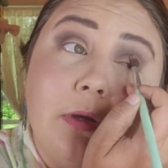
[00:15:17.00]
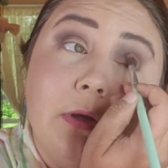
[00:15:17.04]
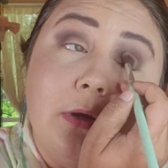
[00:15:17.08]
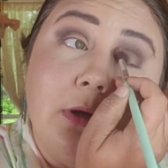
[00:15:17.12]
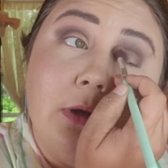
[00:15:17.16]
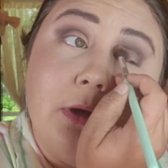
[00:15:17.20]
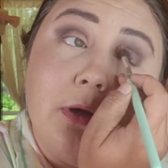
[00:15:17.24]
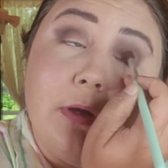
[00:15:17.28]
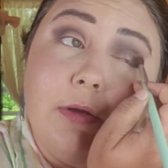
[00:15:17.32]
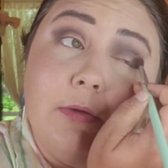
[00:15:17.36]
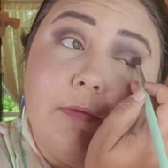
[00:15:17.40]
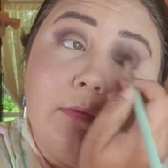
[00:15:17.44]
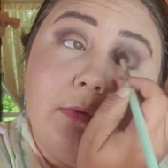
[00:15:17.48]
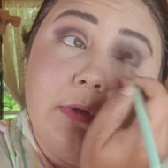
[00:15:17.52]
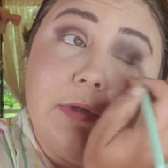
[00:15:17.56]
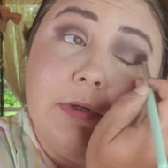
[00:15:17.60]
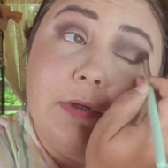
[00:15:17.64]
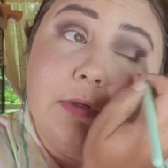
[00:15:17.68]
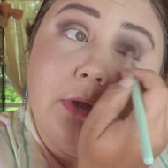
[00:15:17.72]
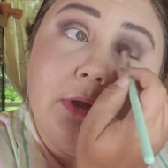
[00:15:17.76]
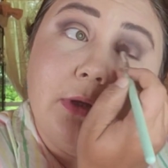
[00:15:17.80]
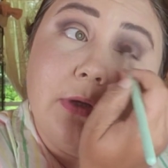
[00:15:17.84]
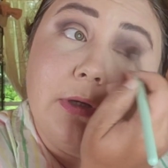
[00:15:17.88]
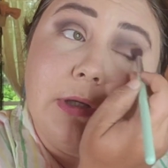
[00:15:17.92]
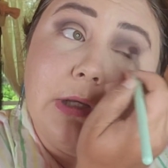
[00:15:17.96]
of this
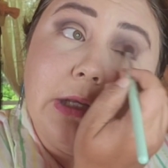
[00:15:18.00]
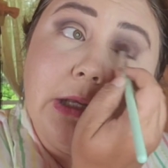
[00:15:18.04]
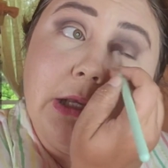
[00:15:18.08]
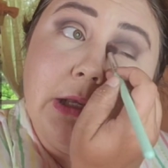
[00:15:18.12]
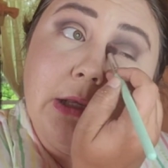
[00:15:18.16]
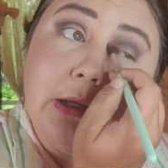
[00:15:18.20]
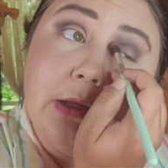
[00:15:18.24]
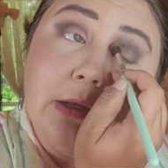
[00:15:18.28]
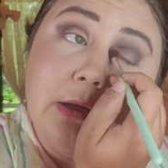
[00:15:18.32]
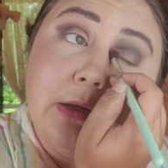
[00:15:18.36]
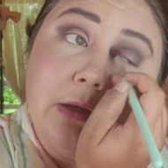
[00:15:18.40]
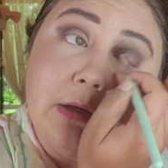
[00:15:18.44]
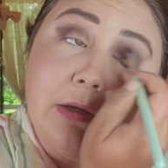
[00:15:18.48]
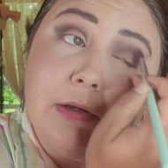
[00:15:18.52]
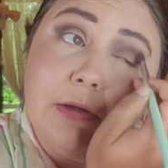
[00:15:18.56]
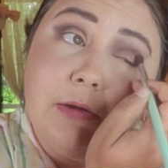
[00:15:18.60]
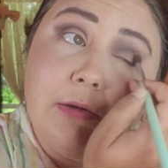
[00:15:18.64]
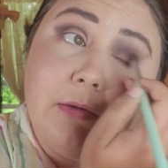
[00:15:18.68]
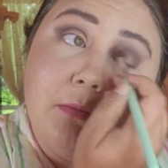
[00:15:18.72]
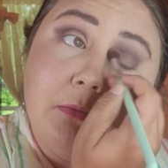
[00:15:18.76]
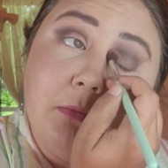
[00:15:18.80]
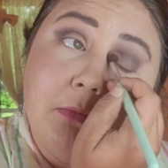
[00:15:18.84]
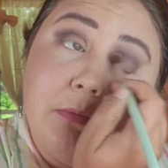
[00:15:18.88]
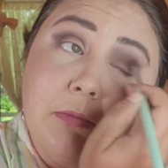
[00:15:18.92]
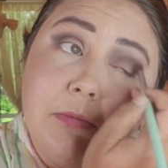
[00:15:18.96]
like
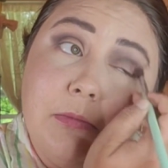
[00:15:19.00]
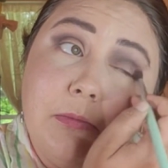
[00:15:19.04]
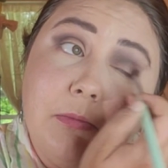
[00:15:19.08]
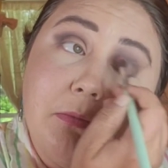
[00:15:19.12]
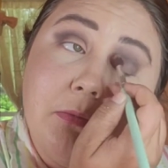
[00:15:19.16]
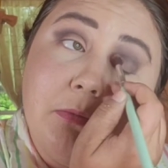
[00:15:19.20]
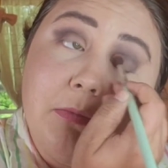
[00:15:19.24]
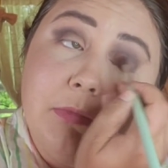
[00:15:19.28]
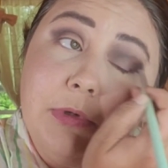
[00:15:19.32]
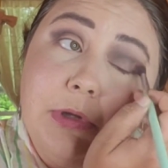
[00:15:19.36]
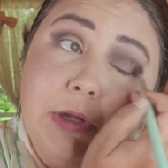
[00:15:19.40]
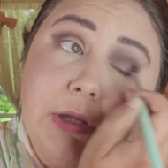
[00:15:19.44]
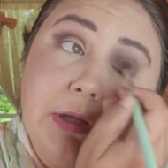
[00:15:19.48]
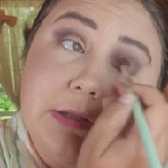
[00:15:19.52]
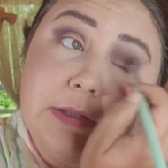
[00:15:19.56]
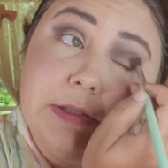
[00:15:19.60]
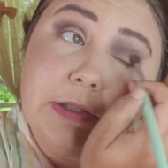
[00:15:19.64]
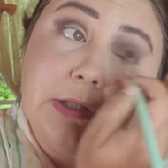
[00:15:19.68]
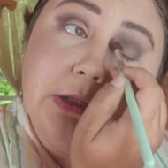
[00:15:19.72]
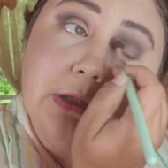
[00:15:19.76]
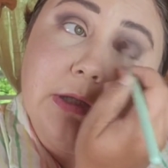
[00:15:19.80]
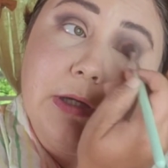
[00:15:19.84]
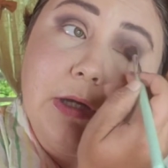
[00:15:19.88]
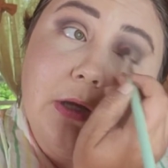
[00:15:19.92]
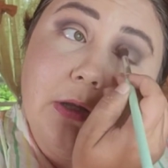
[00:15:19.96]

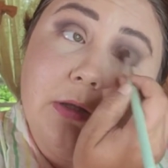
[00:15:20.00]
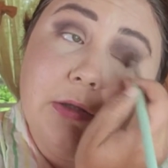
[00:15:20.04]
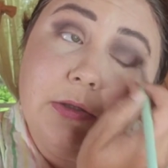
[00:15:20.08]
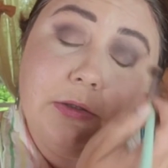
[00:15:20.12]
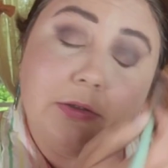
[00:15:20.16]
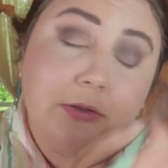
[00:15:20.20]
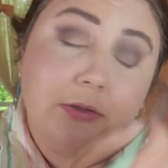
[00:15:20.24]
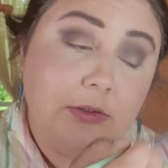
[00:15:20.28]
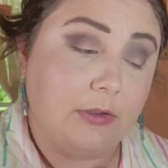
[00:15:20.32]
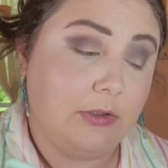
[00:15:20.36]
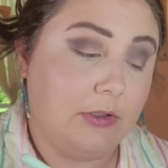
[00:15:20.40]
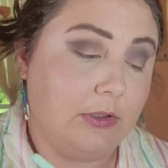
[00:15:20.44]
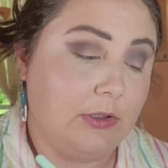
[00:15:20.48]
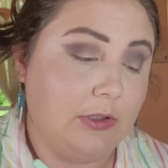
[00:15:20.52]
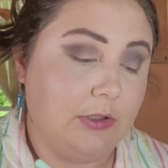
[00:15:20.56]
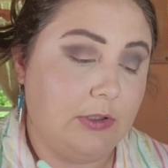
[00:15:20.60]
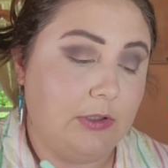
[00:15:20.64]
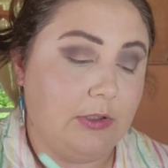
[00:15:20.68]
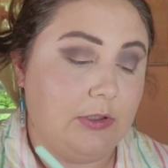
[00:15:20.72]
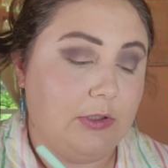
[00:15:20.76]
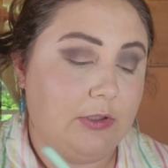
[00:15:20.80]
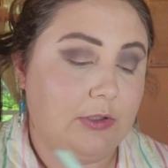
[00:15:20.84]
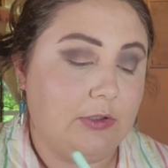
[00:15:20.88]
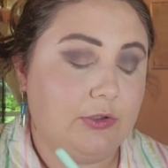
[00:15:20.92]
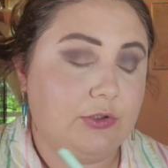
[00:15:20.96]
dusky color
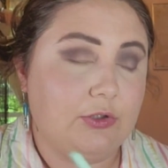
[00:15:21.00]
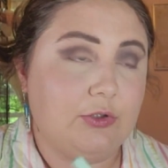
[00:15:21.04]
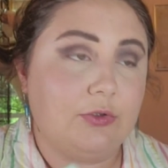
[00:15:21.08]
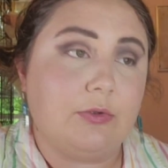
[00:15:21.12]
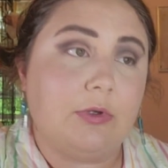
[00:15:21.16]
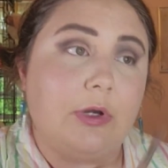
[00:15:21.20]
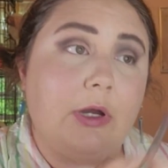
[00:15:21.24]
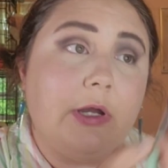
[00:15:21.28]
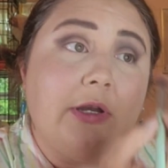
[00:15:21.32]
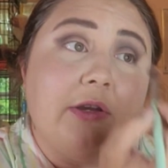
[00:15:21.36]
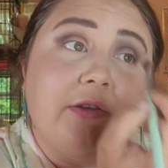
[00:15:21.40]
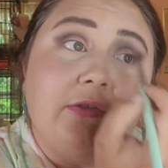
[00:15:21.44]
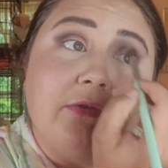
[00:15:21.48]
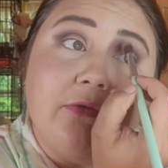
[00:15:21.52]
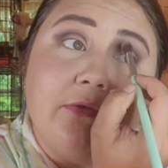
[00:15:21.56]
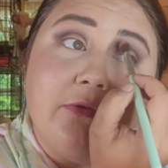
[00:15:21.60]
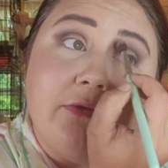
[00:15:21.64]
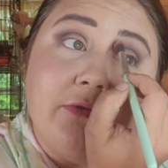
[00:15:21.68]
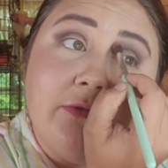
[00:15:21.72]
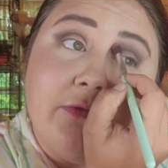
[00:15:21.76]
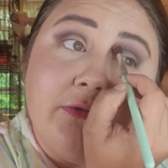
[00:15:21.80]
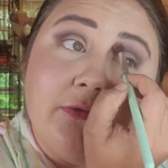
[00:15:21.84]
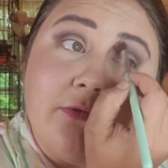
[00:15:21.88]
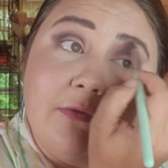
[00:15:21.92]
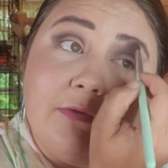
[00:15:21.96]
to kind of
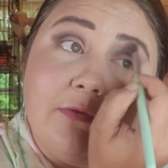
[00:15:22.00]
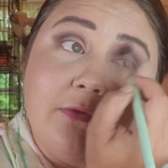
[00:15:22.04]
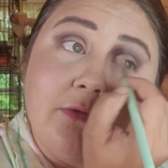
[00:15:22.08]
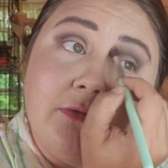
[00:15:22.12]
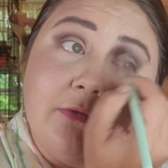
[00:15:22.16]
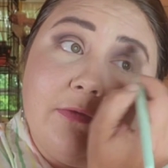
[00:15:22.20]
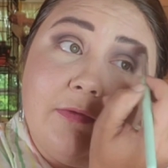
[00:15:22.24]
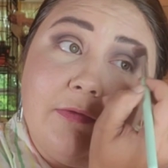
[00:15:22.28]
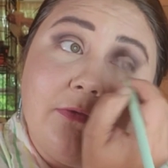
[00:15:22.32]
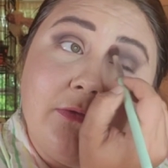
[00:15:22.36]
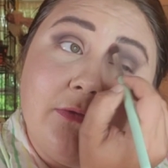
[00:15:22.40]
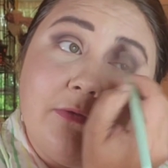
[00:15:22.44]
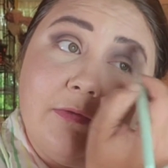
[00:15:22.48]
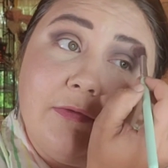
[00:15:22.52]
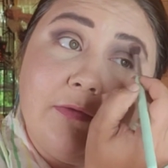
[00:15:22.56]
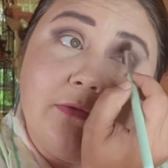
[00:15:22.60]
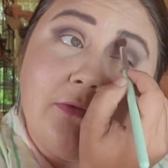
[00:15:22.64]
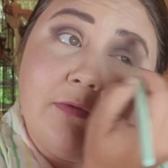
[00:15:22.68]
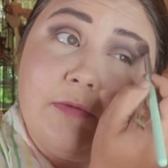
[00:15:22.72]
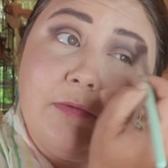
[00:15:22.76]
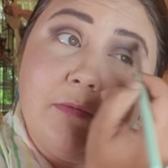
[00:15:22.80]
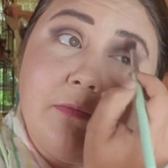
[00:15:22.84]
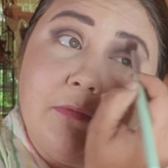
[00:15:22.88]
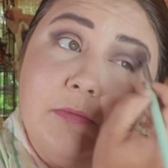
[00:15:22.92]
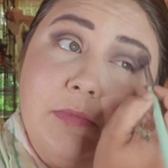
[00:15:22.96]

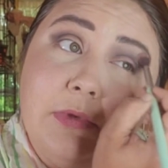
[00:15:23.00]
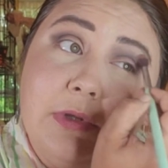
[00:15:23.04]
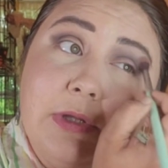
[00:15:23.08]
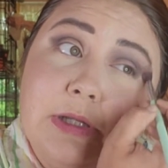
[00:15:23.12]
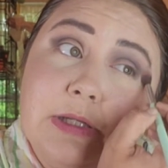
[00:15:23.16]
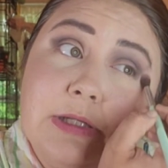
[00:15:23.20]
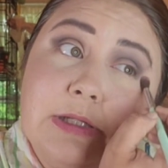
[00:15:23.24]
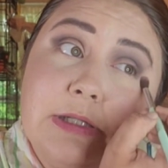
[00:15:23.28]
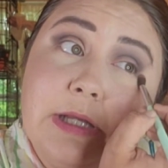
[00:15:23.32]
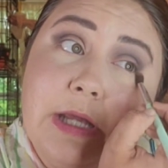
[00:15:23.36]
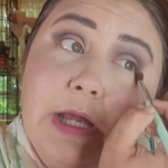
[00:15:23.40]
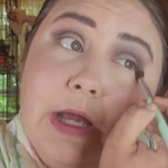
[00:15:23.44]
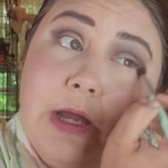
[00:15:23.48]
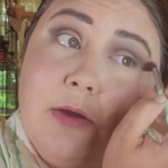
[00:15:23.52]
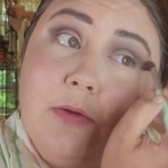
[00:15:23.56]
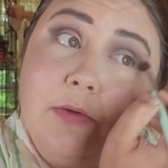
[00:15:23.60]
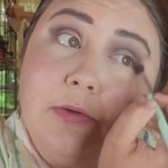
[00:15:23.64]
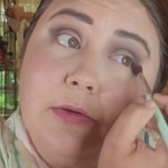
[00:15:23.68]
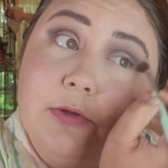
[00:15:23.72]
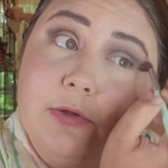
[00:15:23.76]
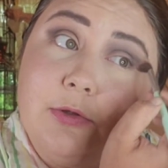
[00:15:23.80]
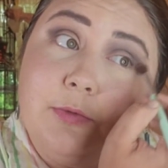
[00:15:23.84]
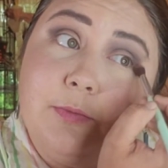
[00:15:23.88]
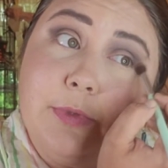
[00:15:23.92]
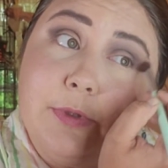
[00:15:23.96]
blend it out a
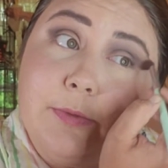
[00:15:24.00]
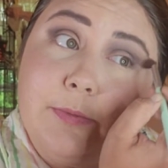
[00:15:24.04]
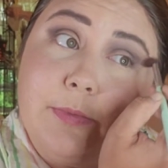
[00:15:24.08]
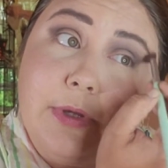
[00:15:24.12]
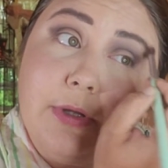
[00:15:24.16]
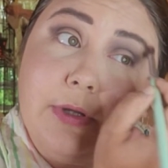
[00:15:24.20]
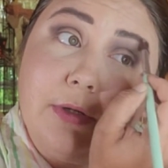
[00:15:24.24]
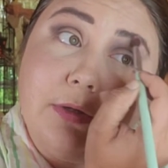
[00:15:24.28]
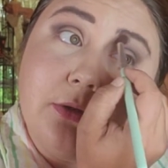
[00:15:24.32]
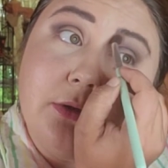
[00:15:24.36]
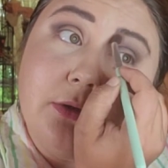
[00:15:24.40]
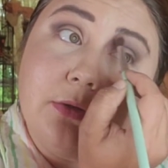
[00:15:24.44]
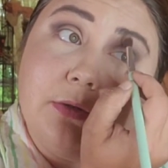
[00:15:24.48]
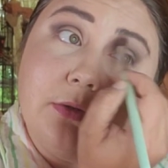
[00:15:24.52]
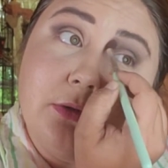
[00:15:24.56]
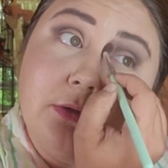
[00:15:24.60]
little bit better.